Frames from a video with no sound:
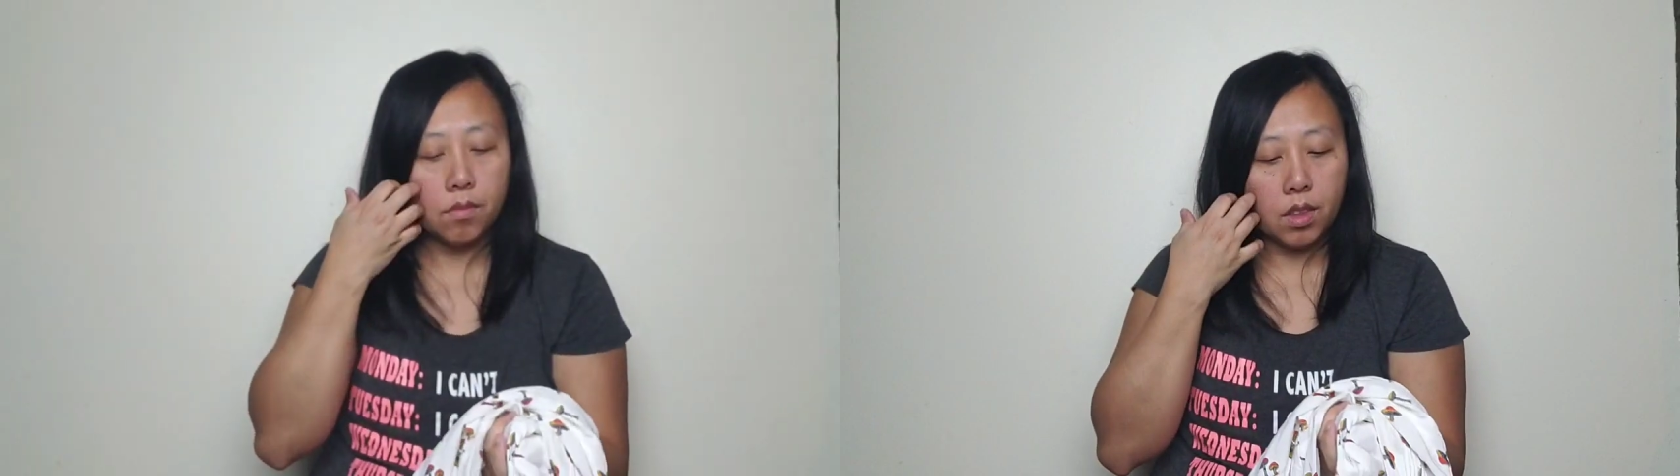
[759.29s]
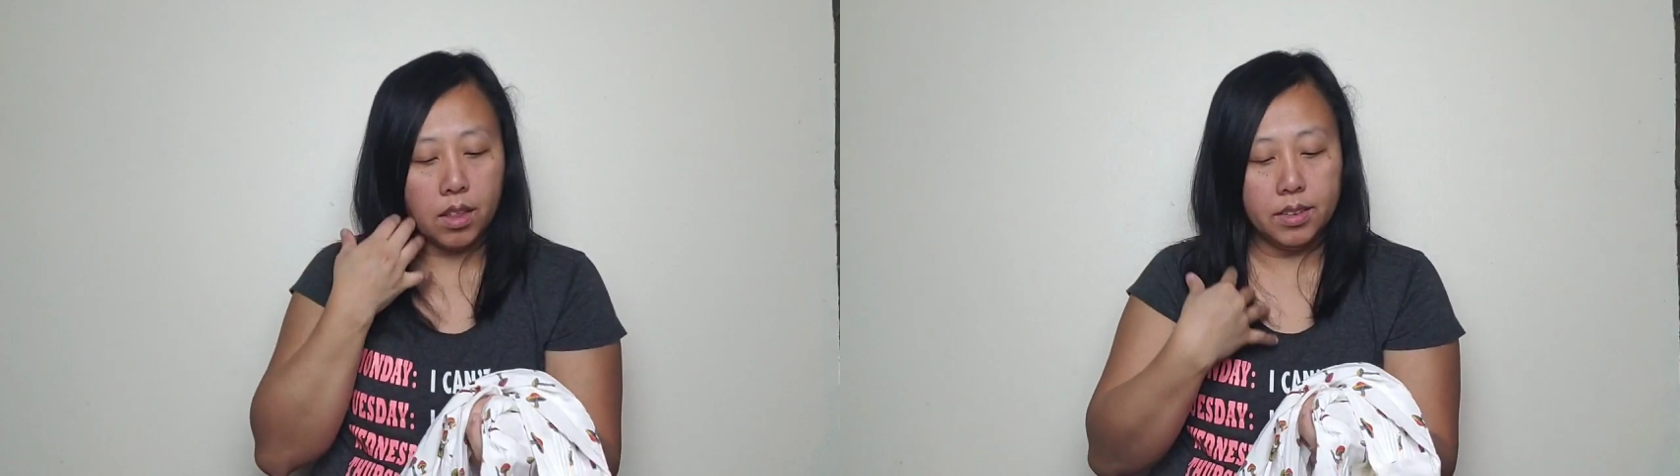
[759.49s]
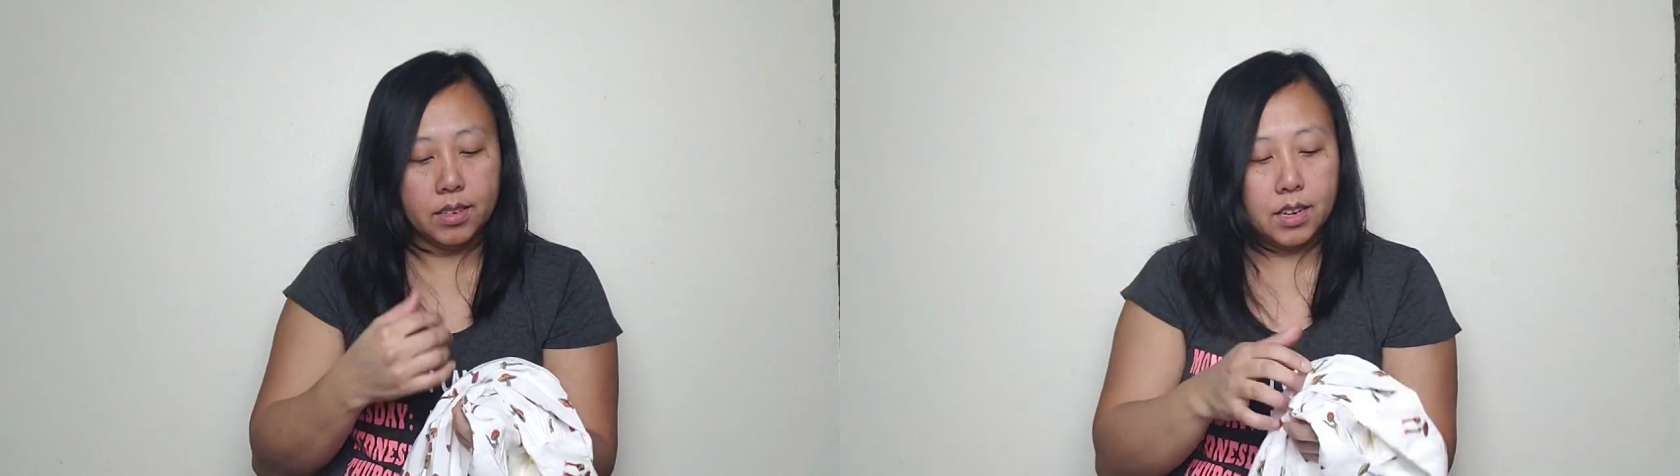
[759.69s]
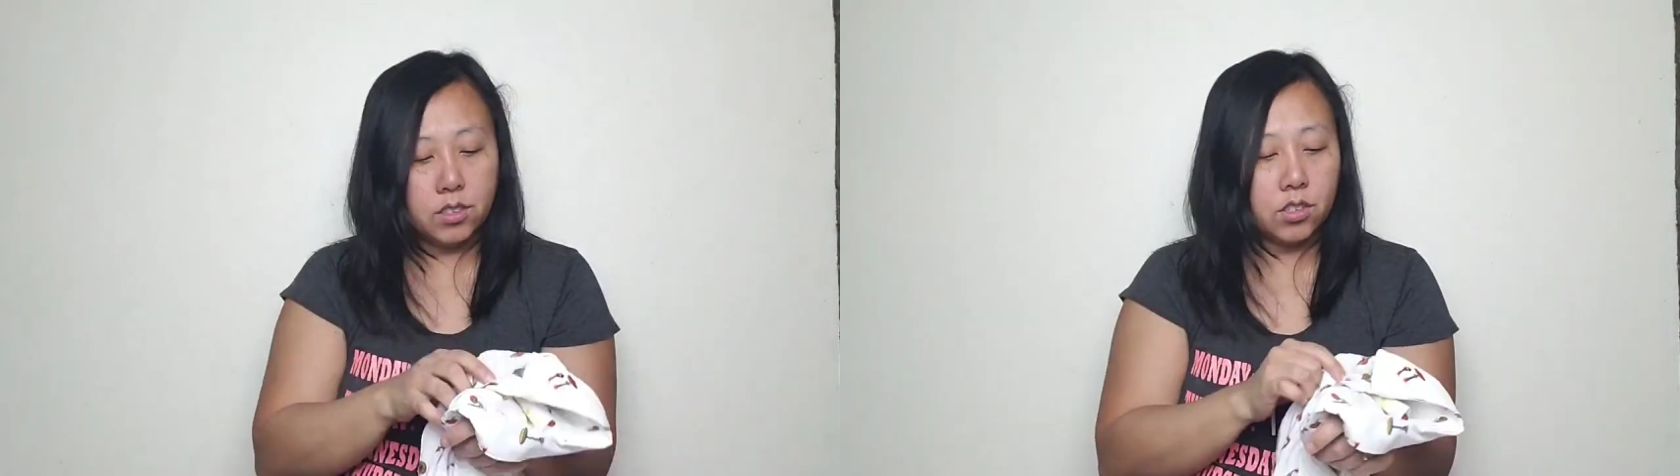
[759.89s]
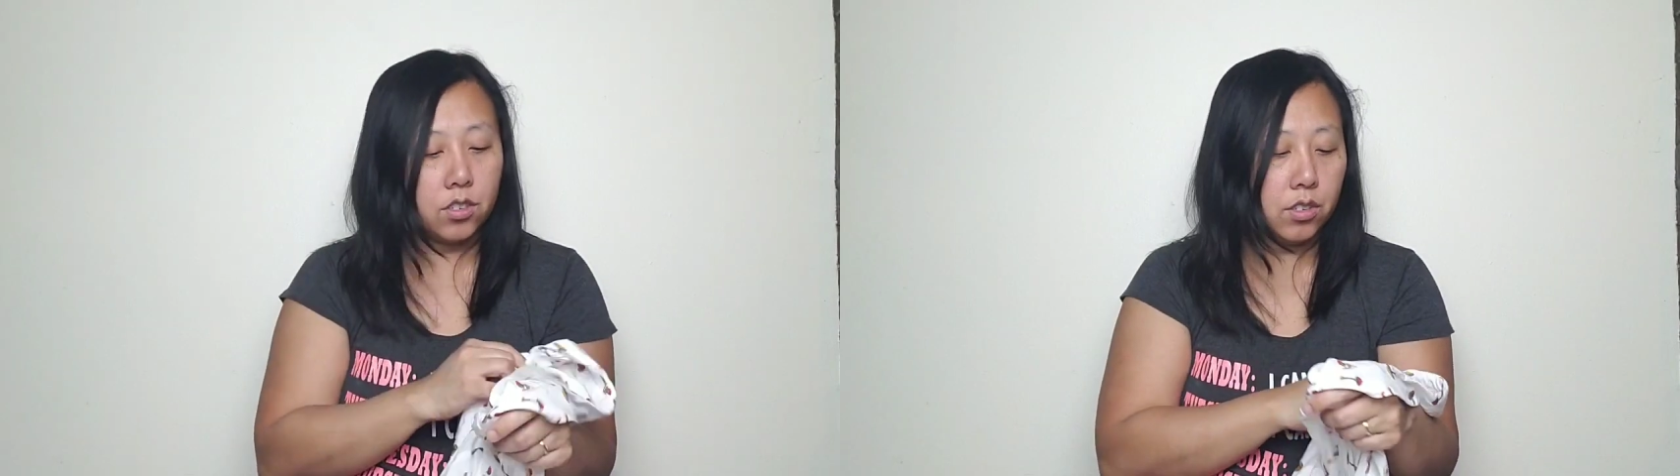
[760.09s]
this next
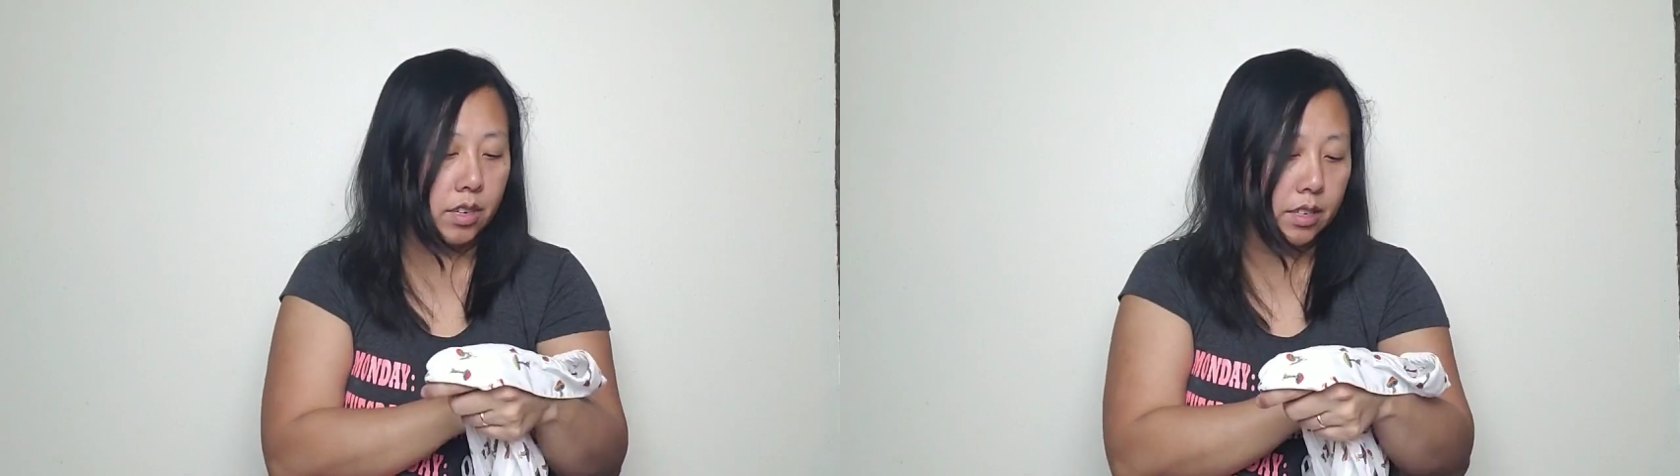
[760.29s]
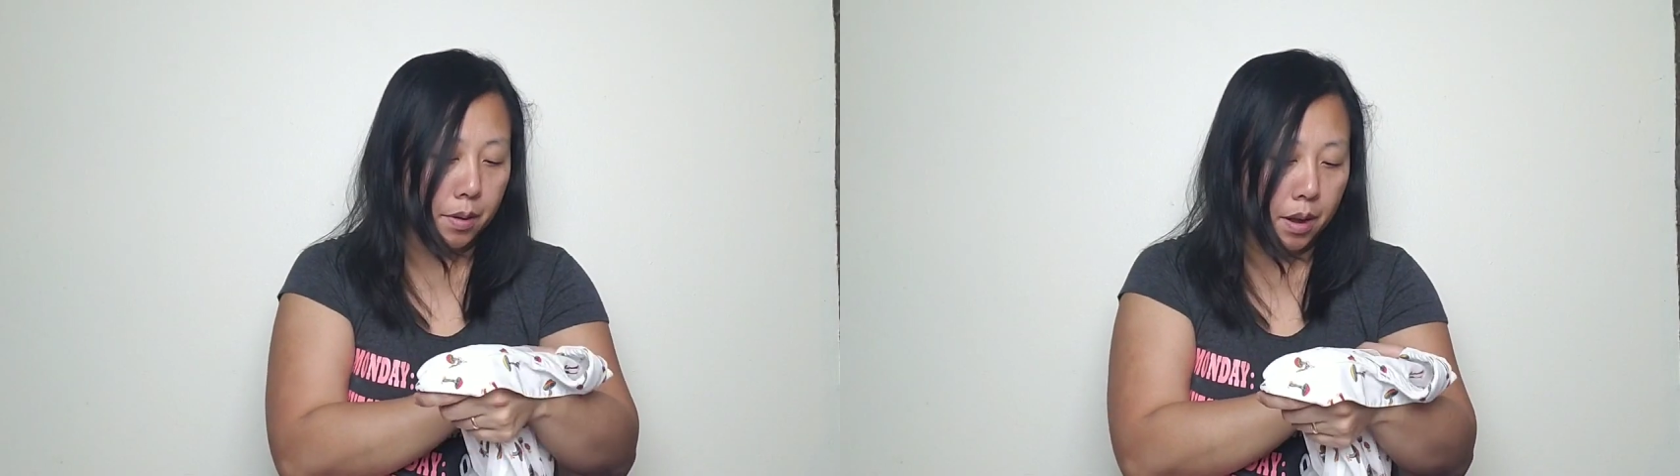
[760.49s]
shirt is by